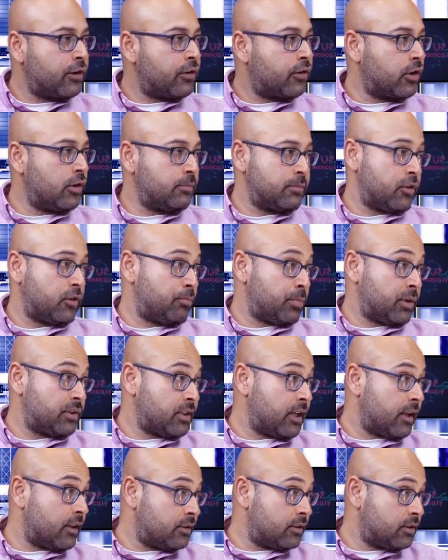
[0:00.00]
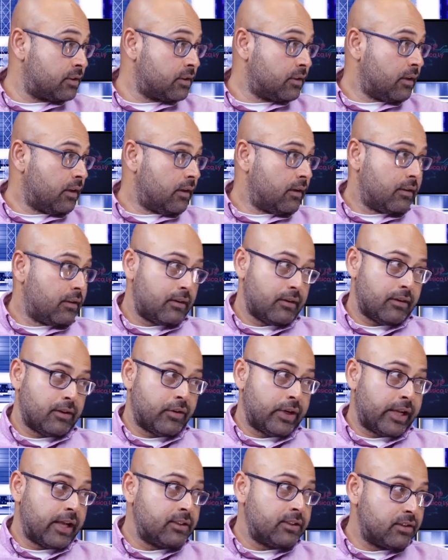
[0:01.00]
in terms of percentage uh,
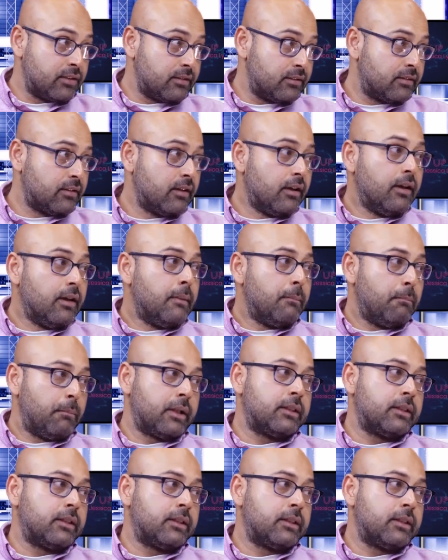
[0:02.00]
retentions, mm.